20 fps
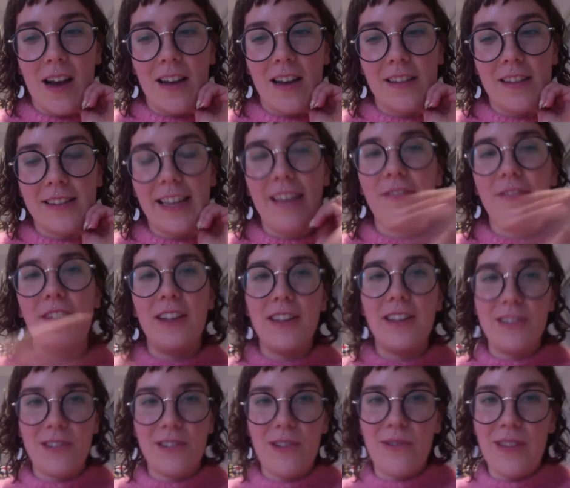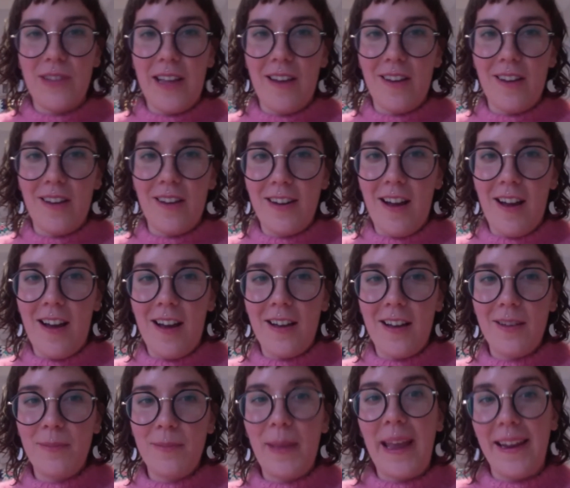they feel as though they are not
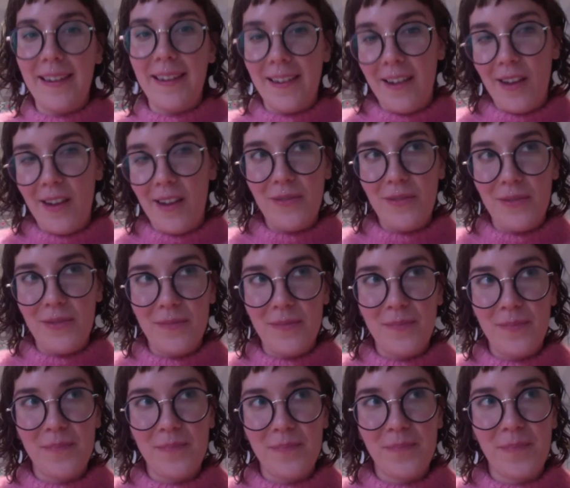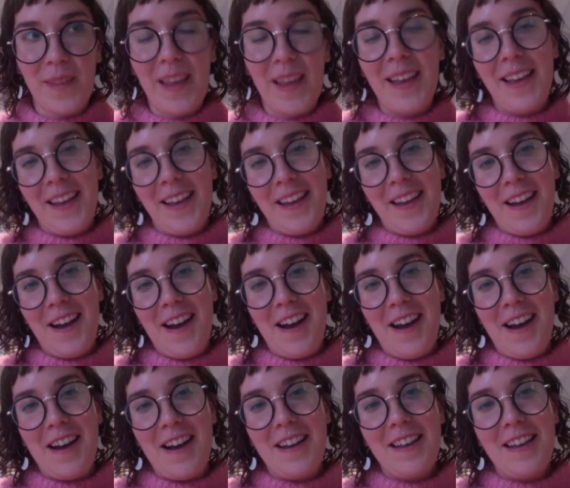paid enough.
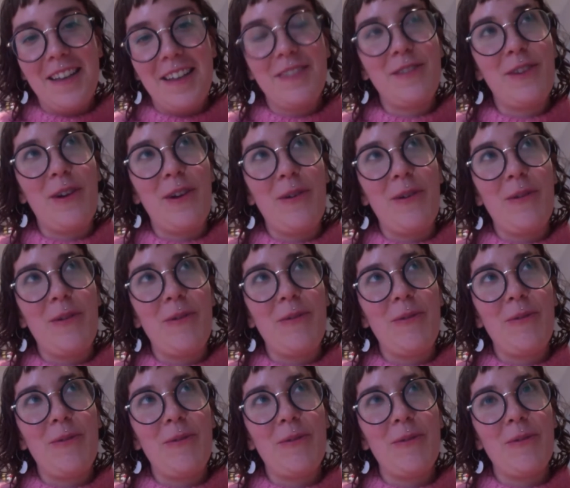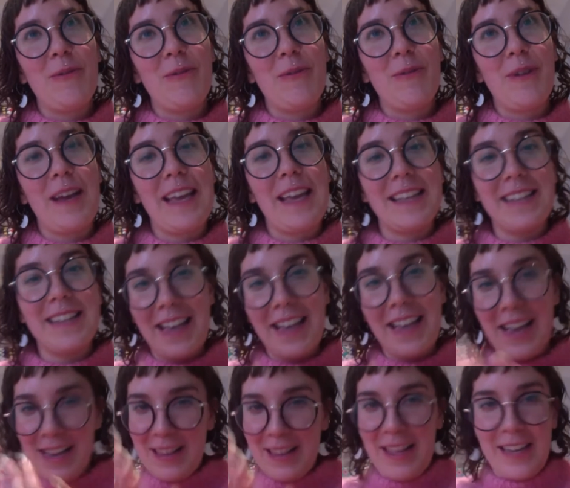And so I guess
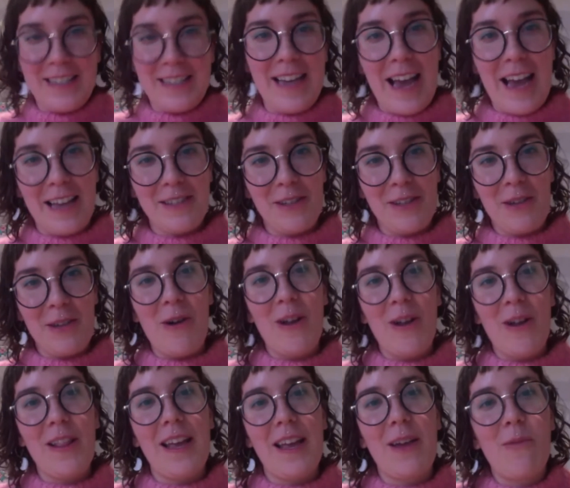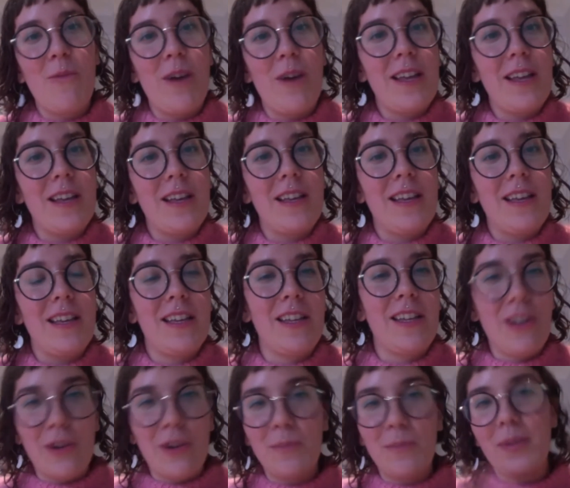I'd like to ask you all, like, what
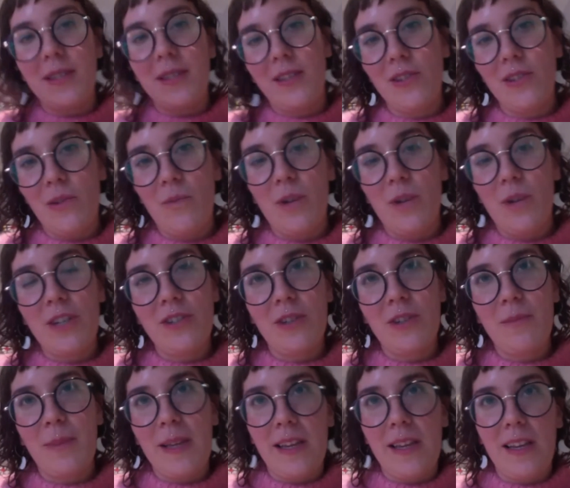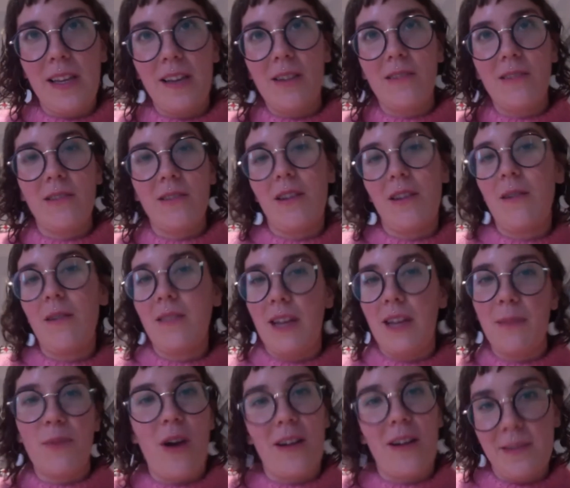in your position, what should be the
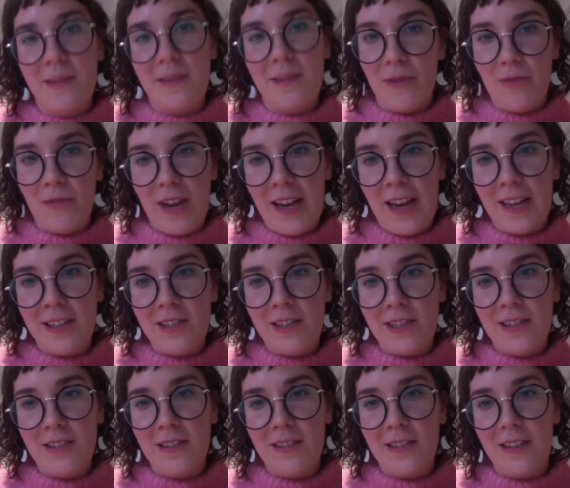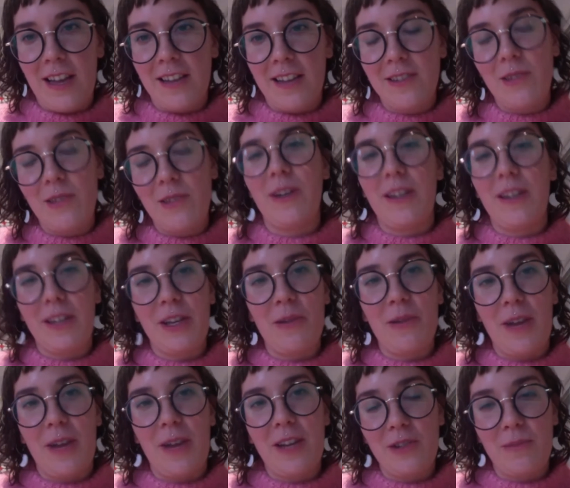approximate range that someone in
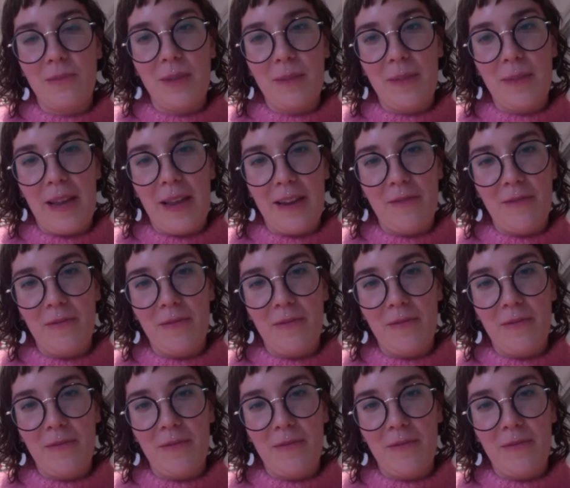QA should be paid?